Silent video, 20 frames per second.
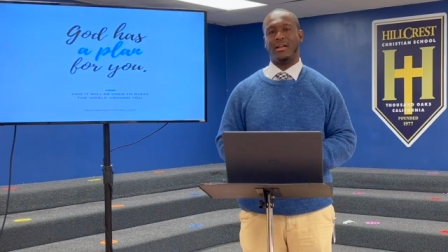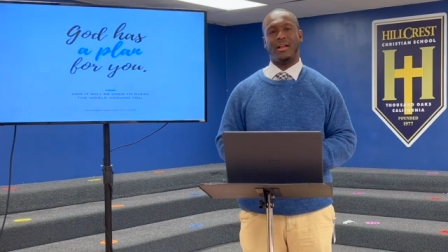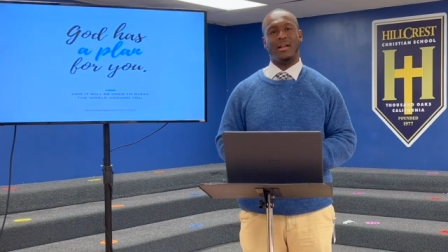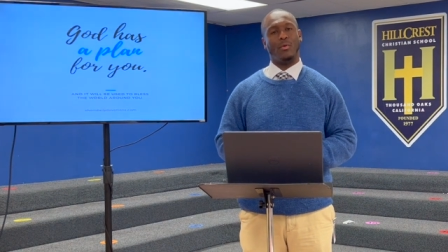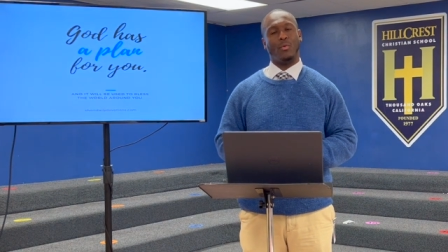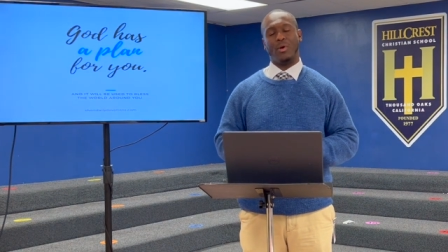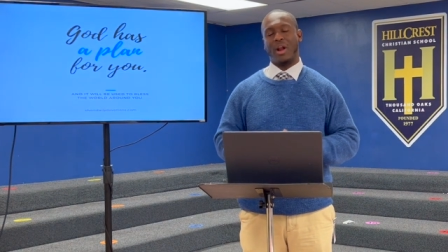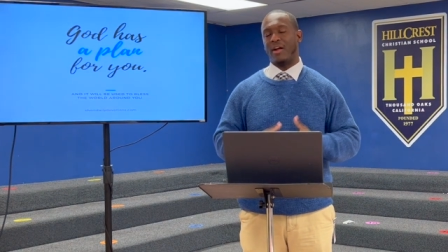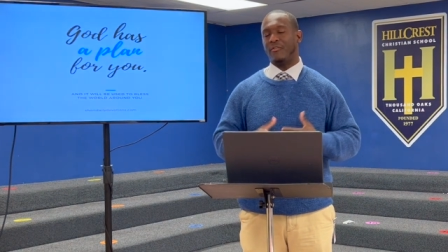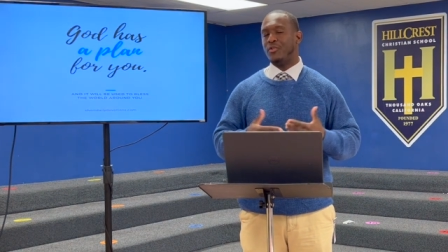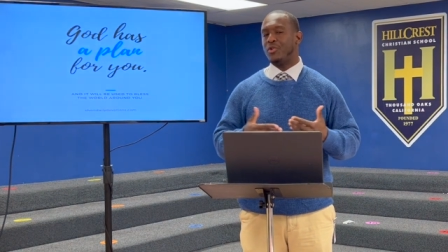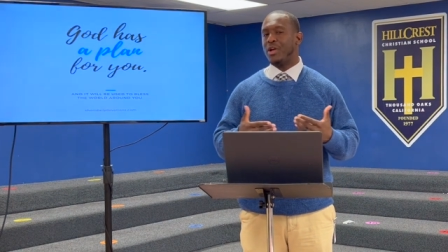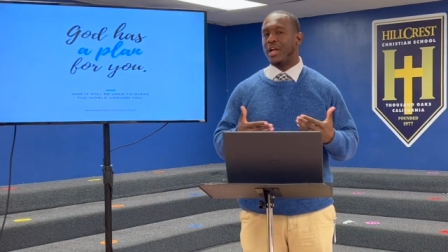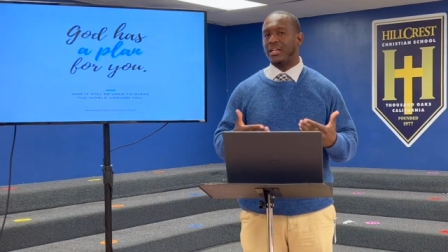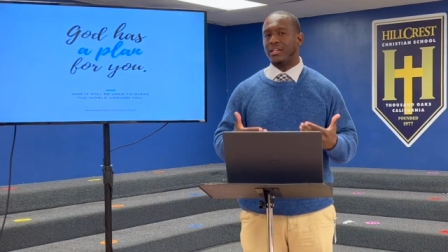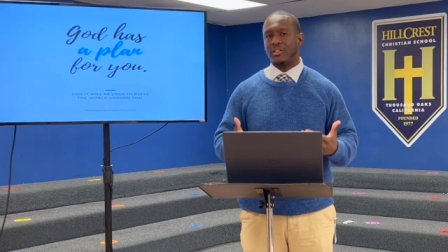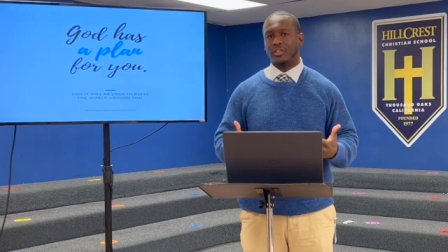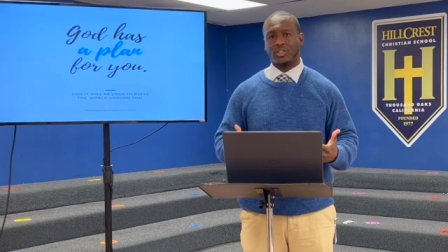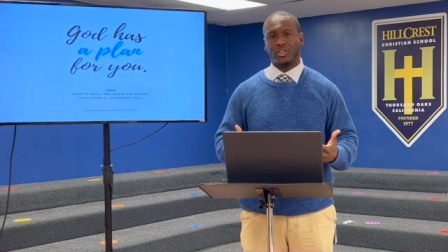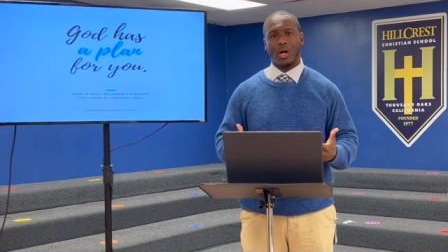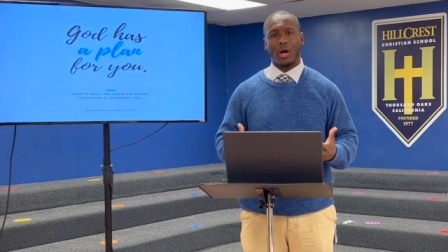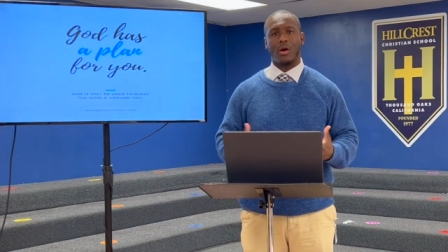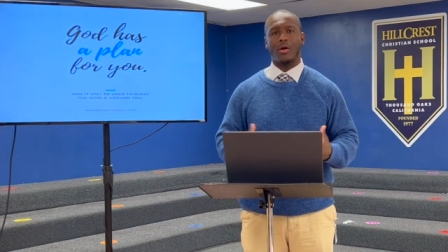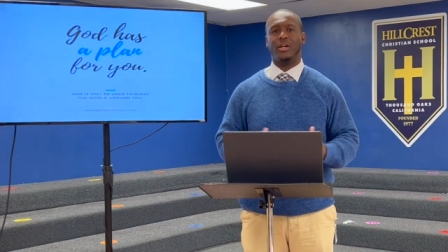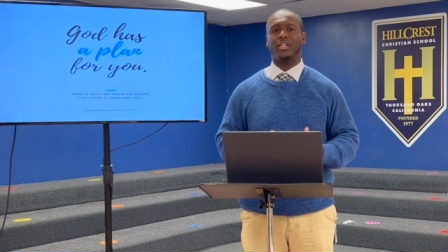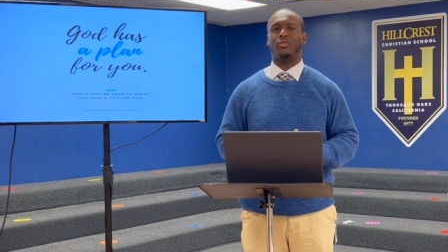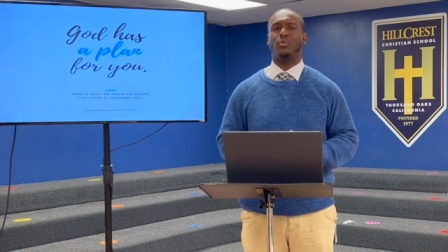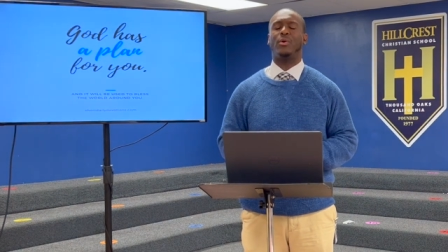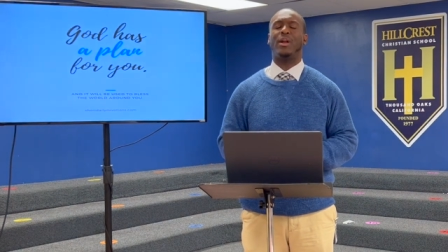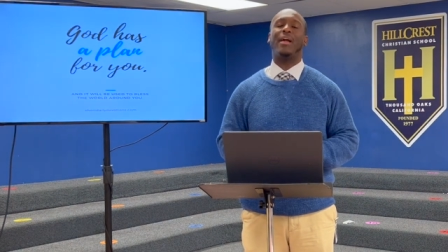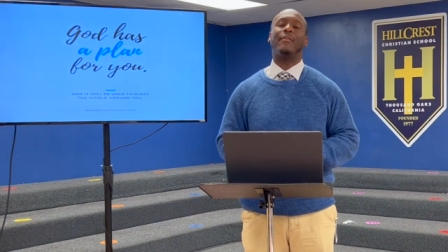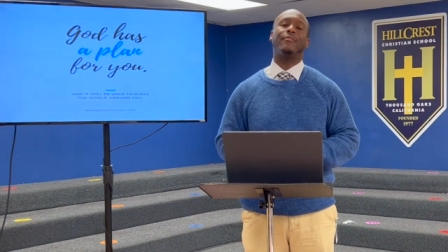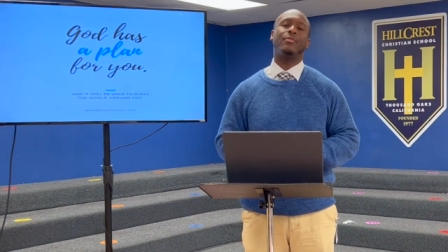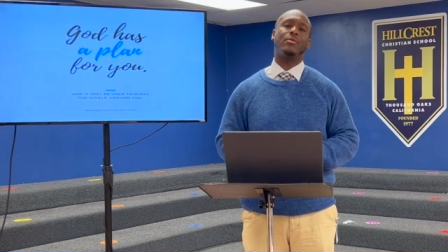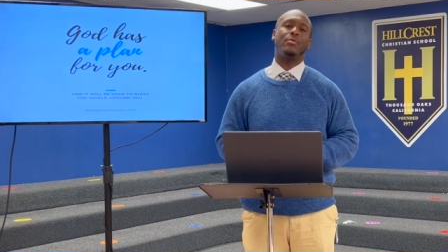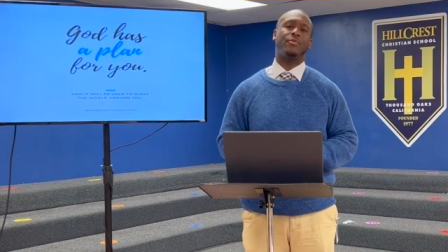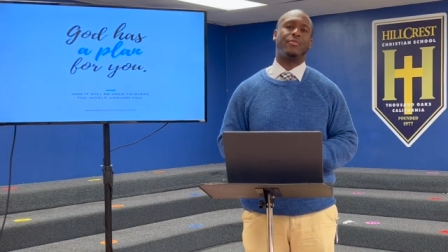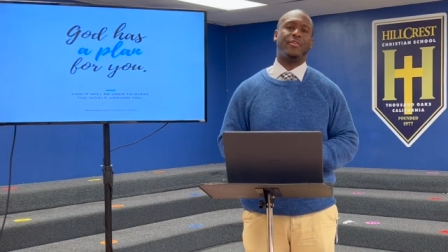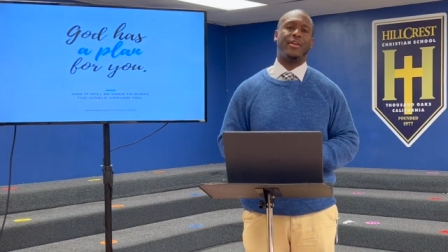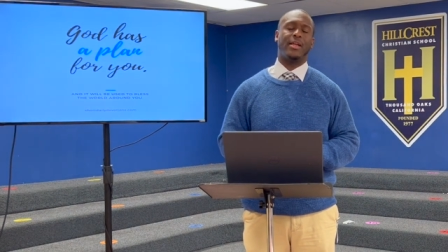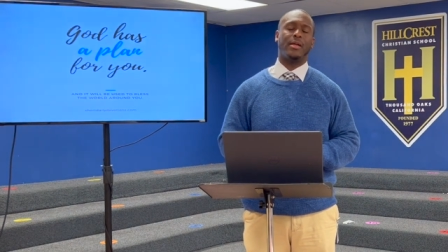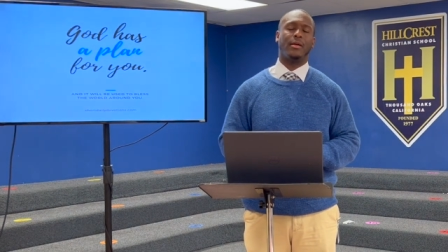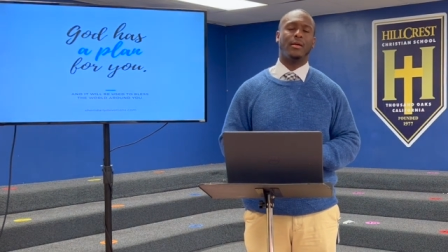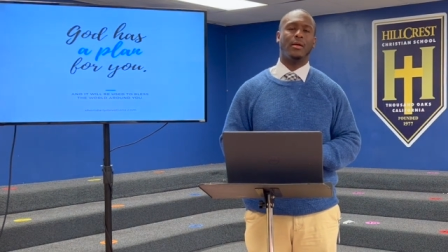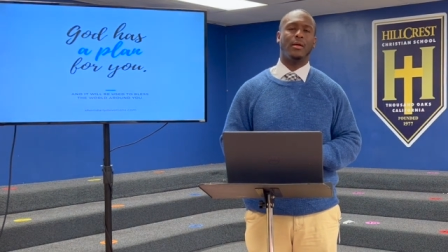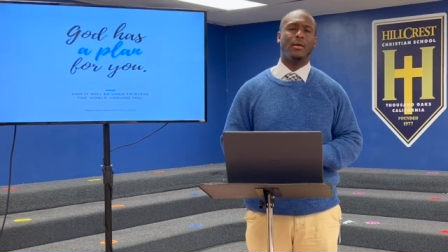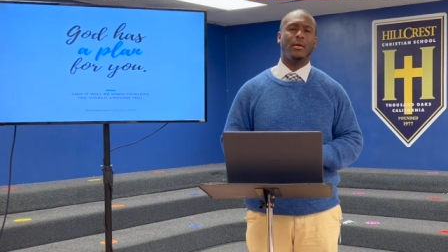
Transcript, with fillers: Whenever you get discouraged, whenever you think